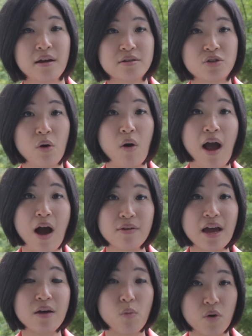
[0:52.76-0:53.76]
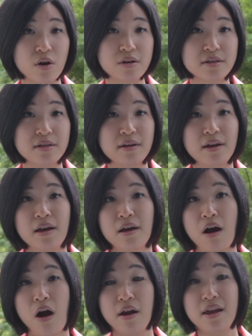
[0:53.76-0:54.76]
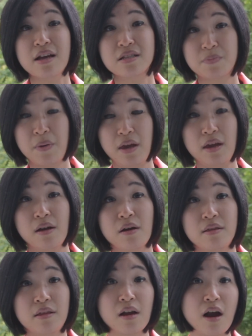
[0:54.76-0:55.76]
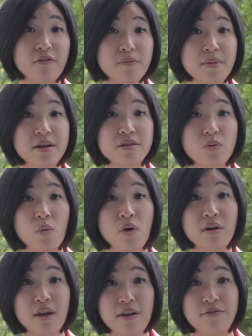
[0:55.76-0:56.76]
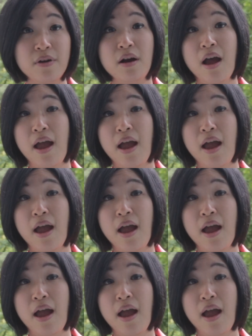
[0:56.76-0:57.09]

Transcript: So how that works, RESP, the government will give